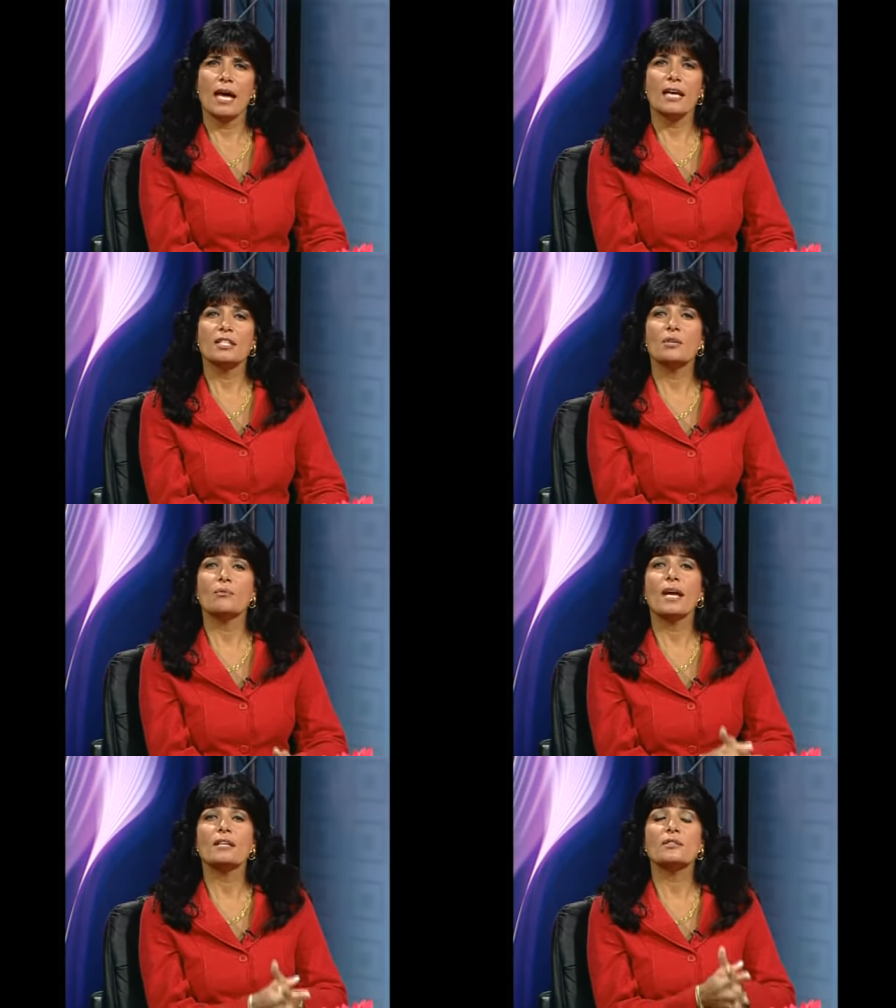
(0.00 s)
As he
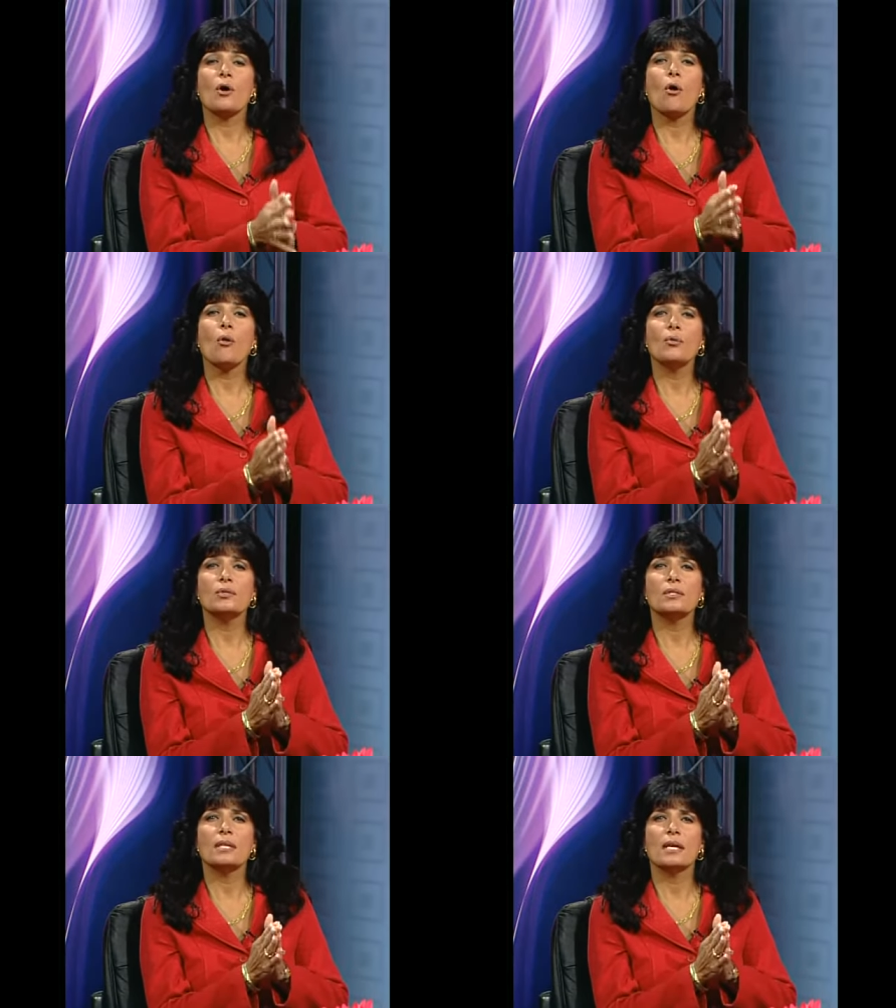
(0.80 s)
raised the
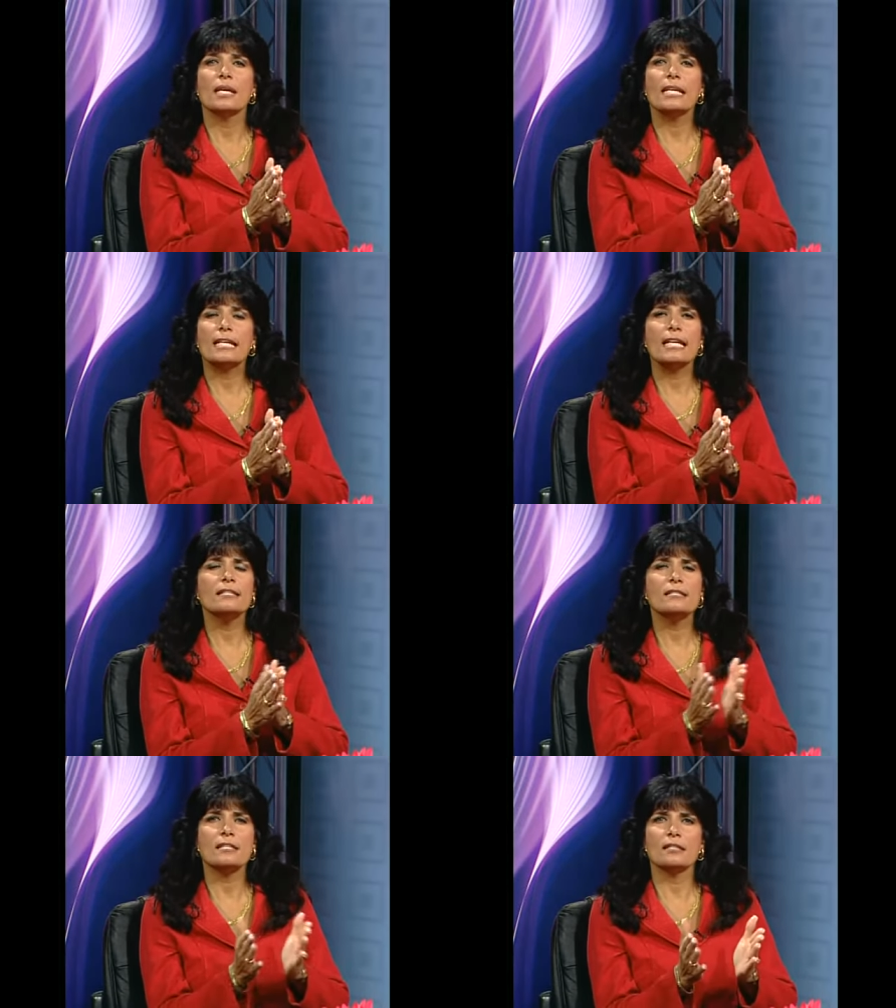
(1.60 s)
host, it
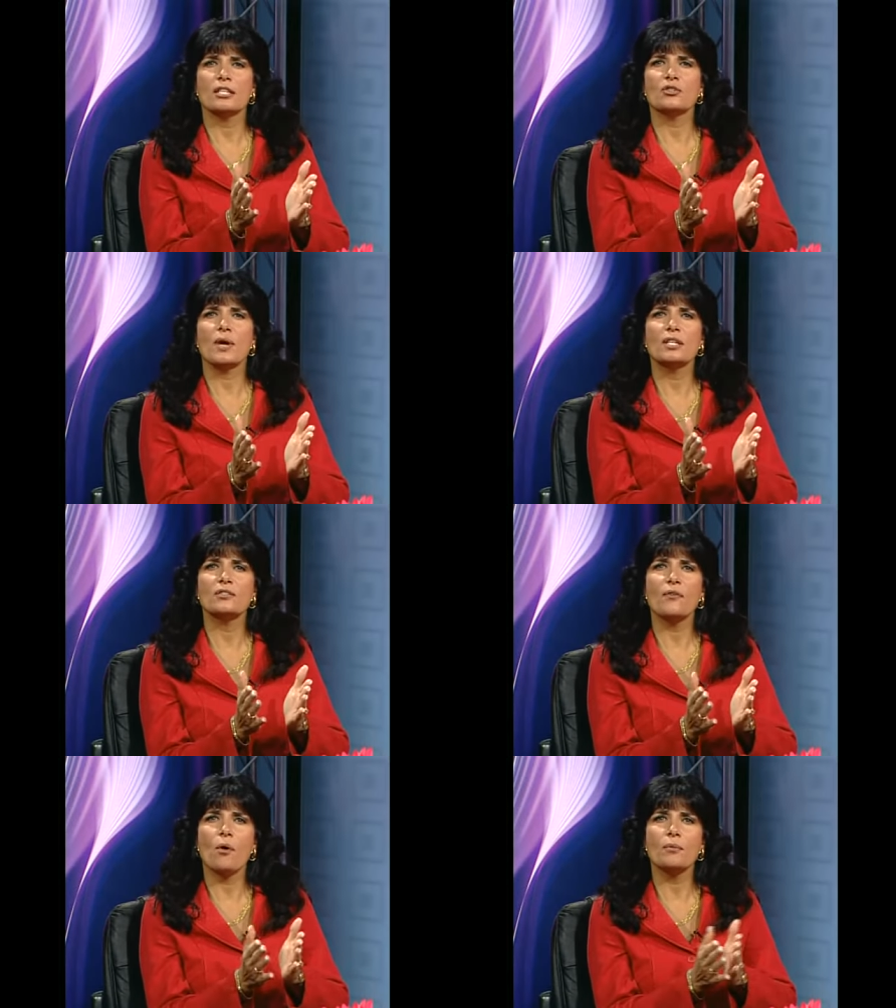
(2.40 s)
instantly
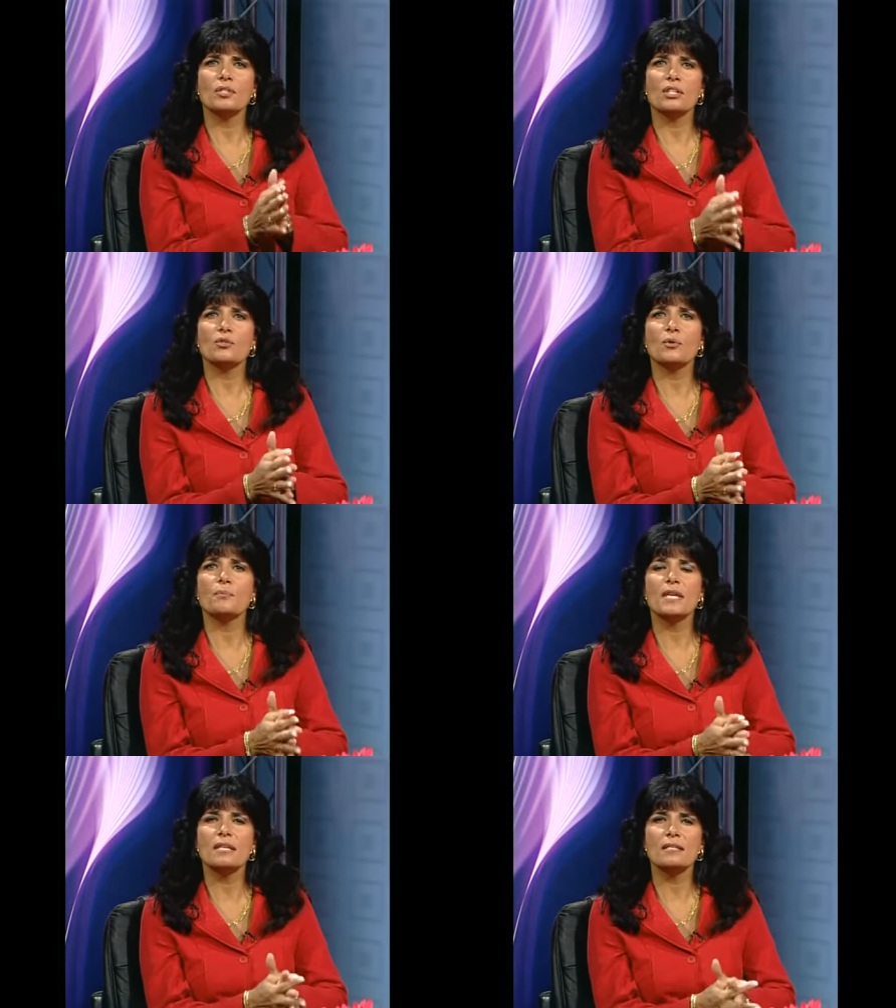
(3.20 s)
transformed into a
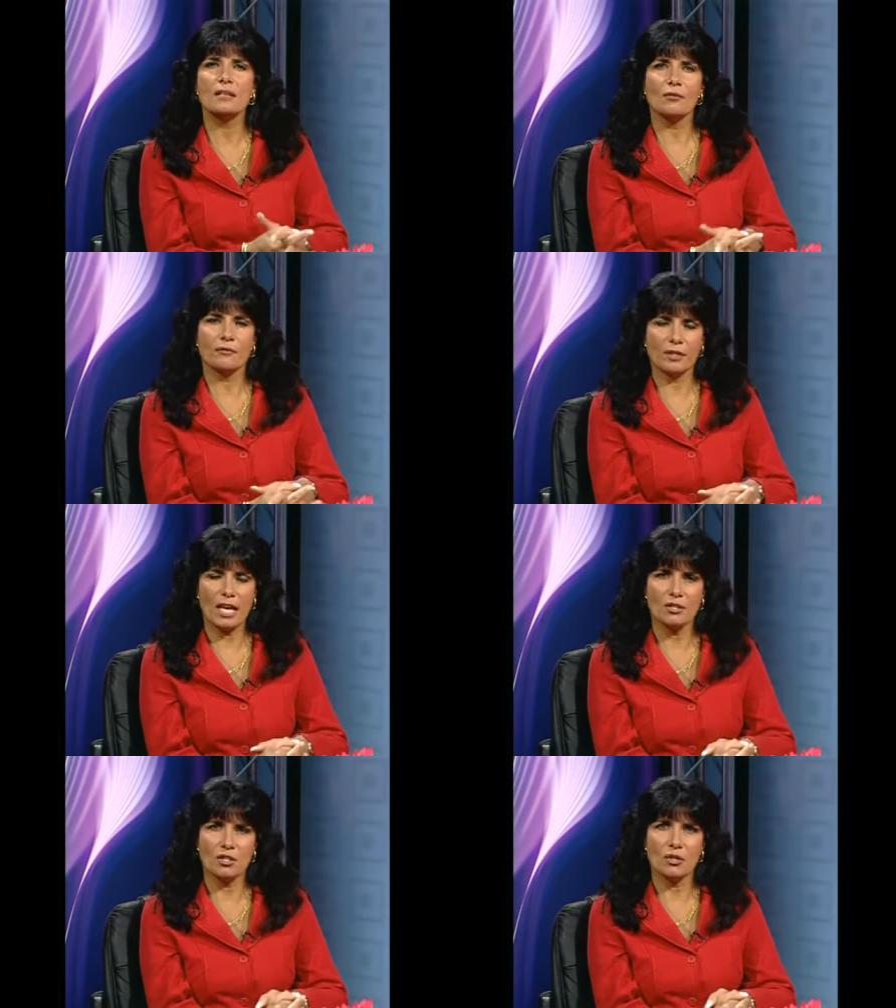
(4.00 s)
piece of
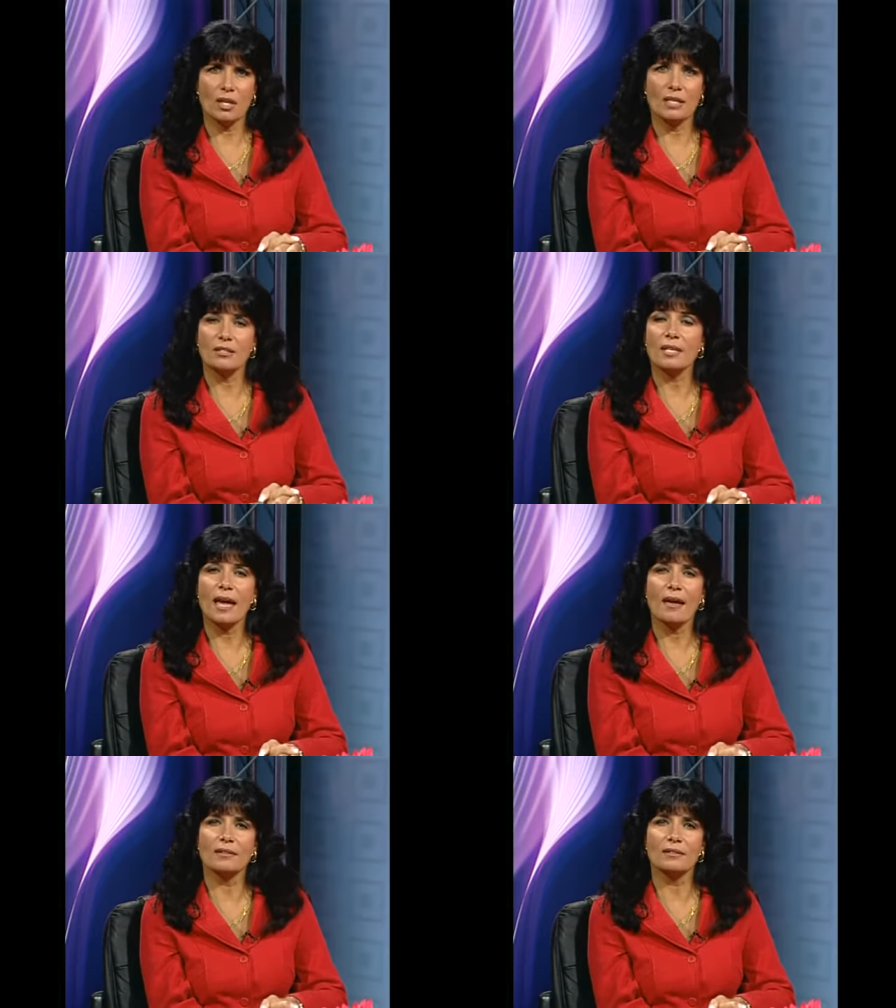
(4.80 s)
flesh in his
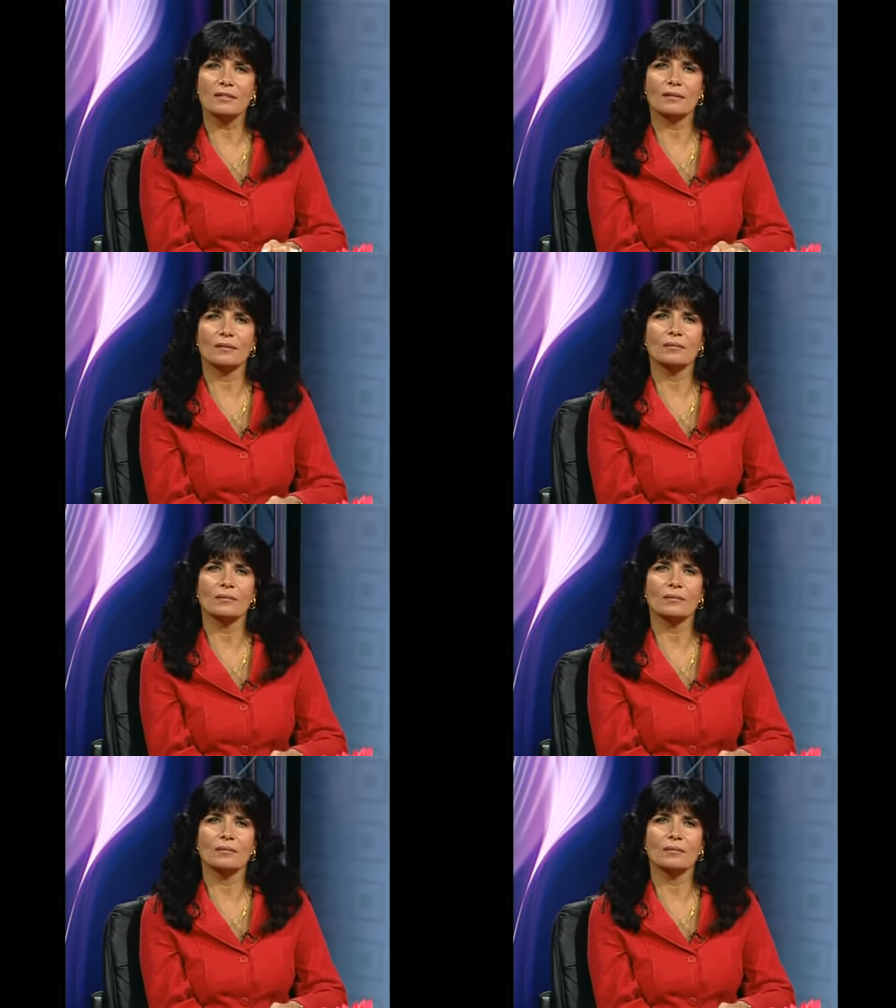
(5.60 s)
hands.